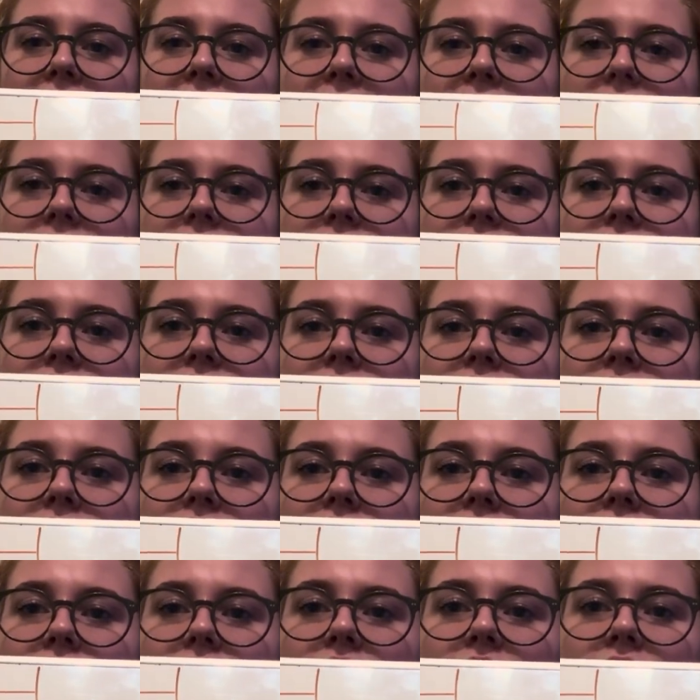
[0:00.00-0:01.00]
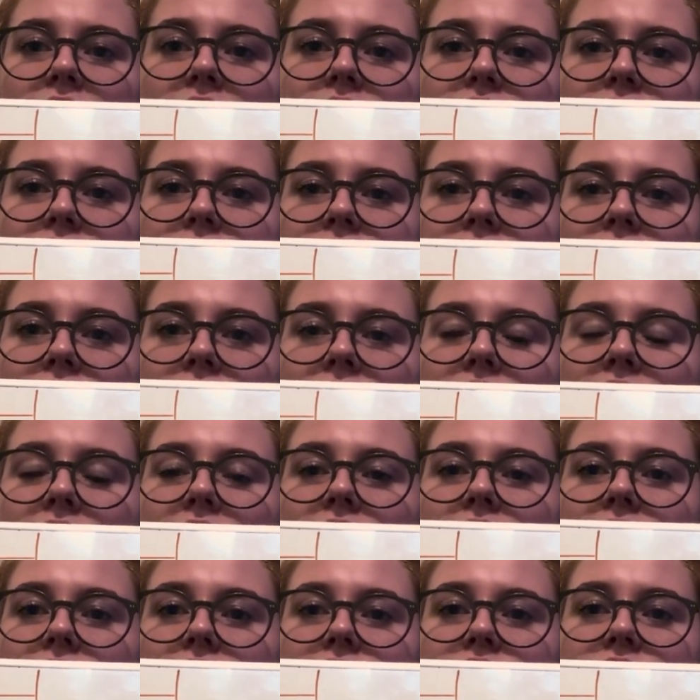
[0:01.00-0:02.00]
acid, COX,
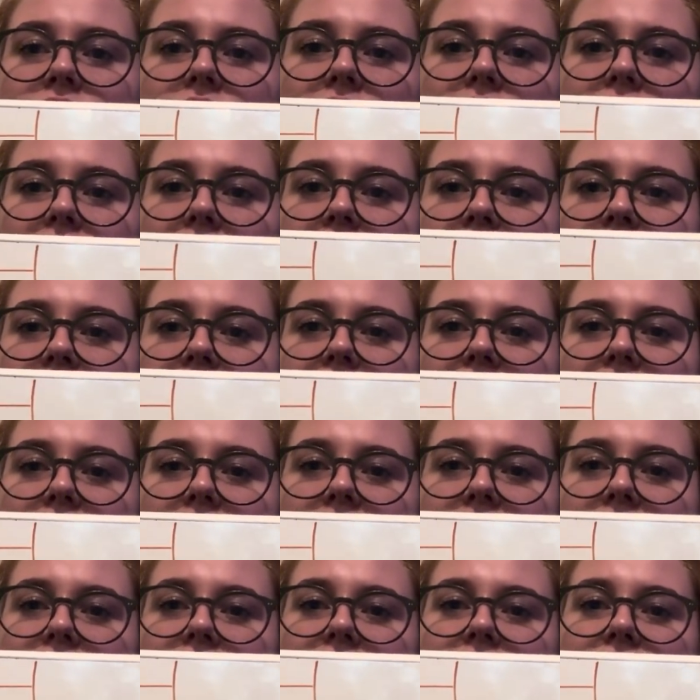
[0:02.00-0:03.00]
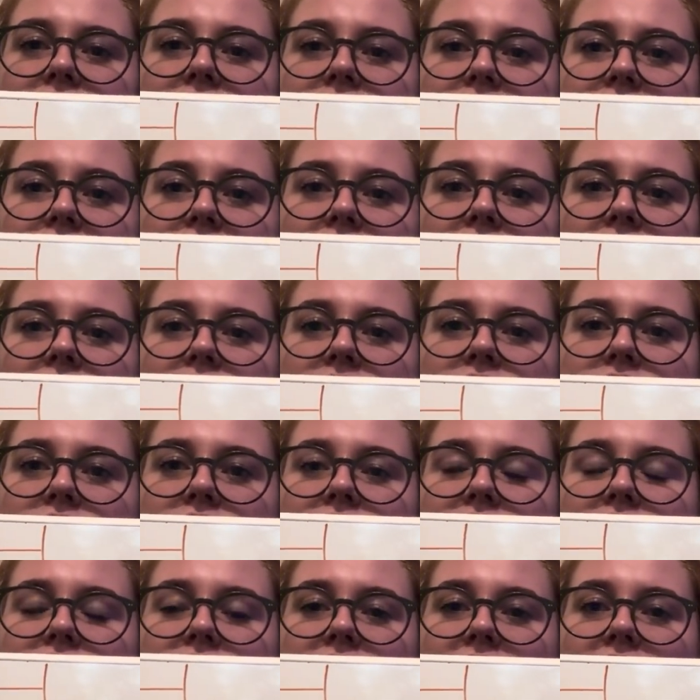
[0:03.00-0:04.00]
LOX. LOX does this, COX
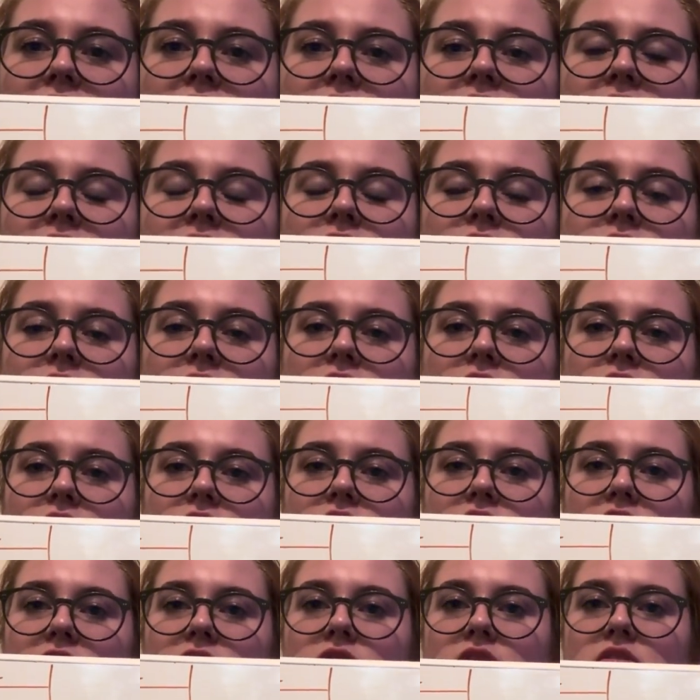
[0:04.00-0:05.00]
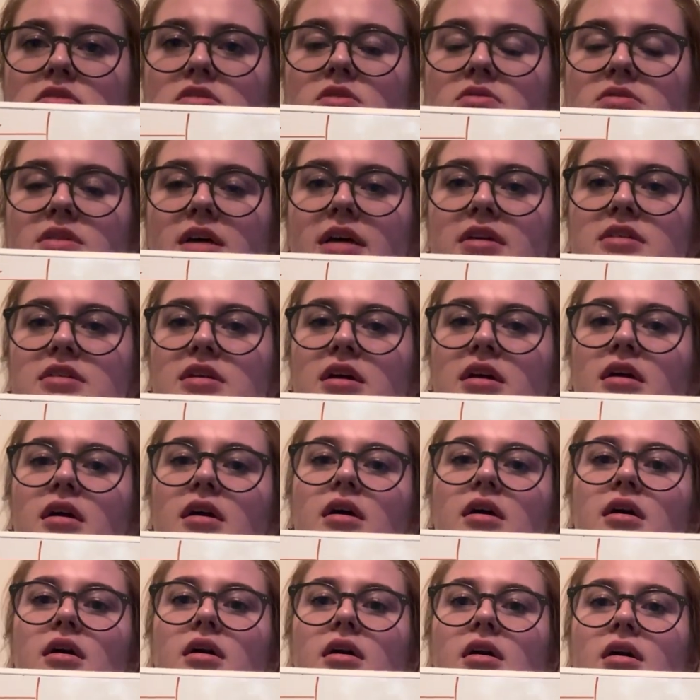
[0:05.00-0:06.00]
does that. Hey, don't kill yourself, you're so sexy.
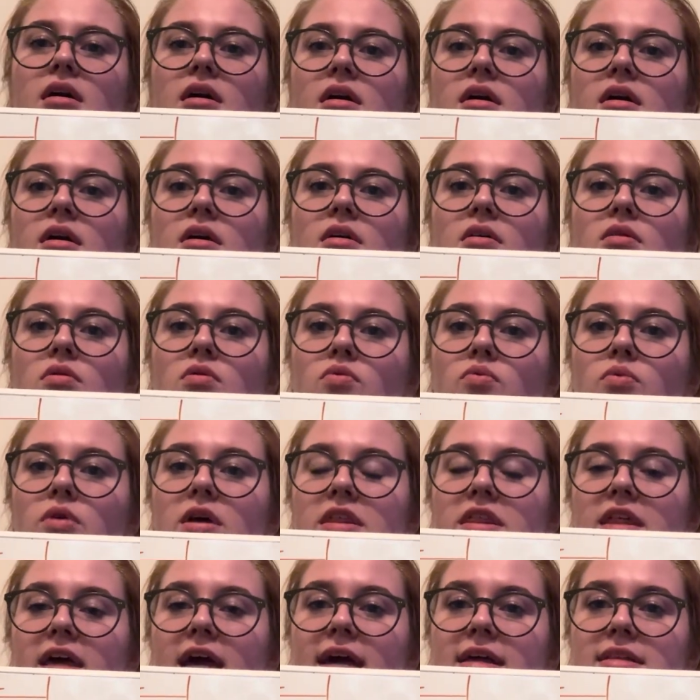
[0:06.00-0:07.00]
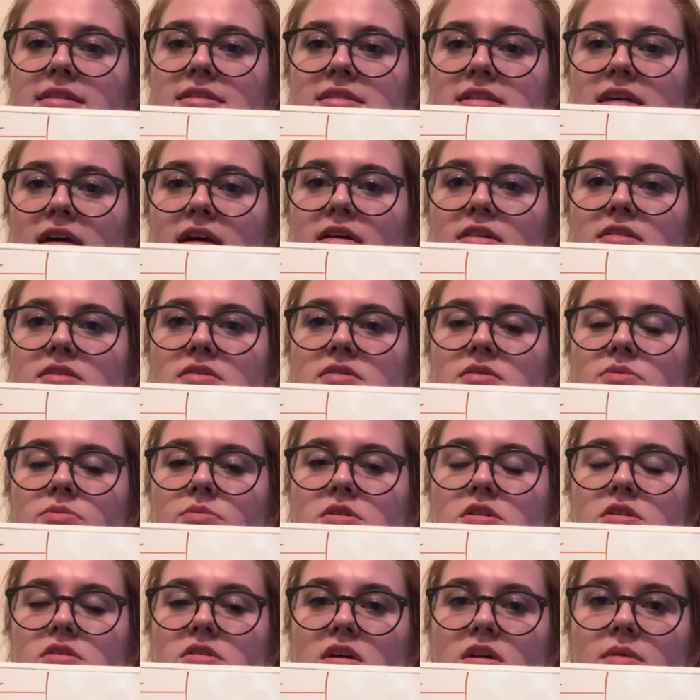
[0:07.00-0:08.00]
With NSAIDs,
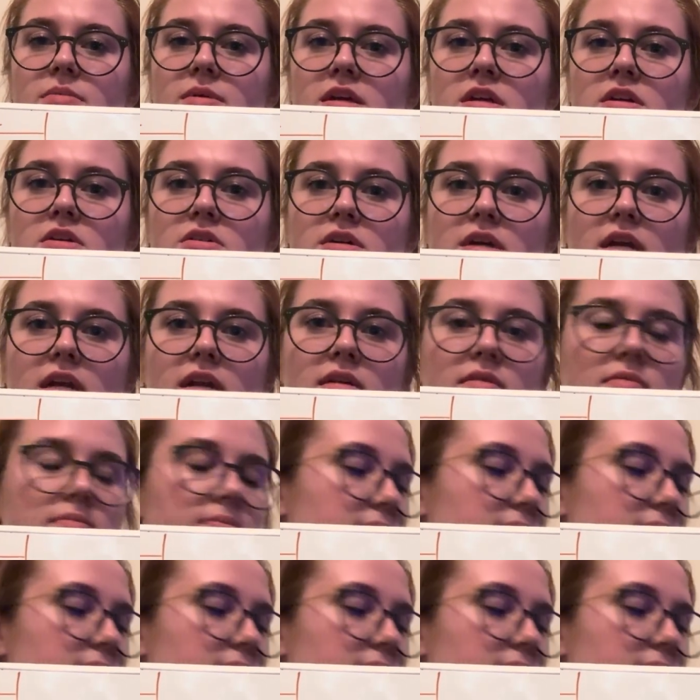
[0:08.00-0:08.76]
which is going to be in green,